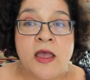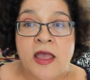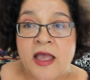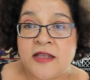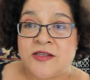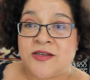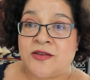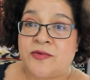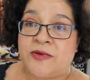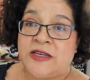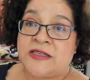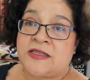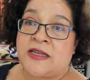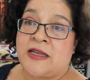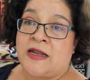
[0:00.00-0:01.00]
And so the
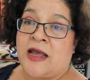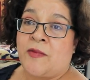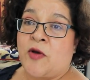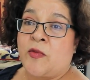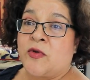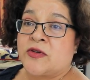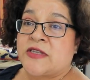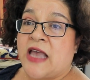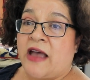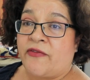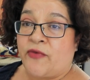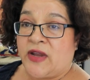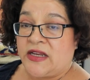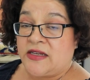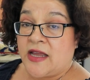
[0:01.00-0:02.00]
reason I'm almost
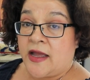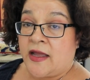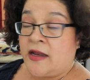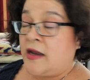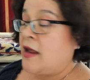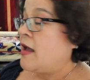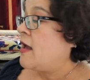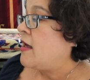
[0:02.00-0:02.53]
halfway done,